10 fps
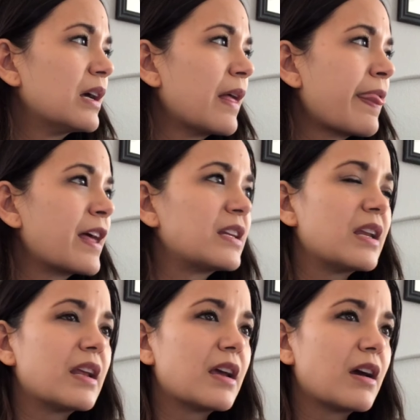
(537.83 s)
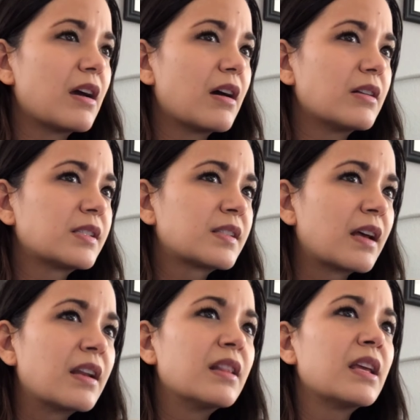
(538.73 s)
that
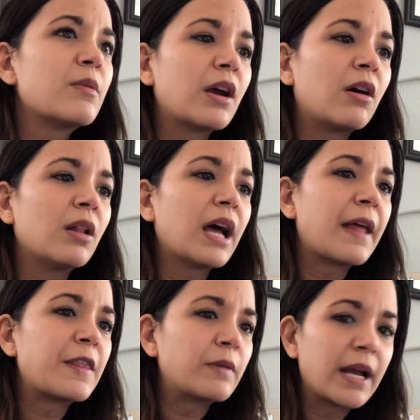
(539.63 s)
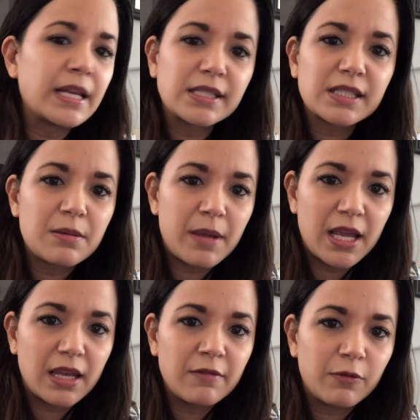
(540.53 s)
suddenly we all had the rights to
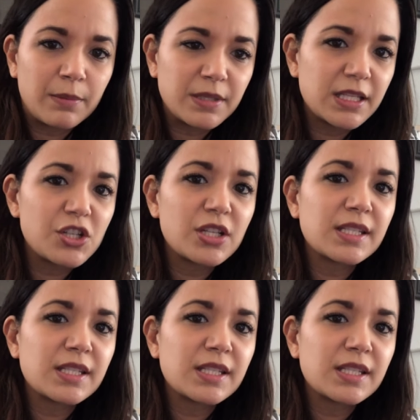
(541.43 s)
make informed decisions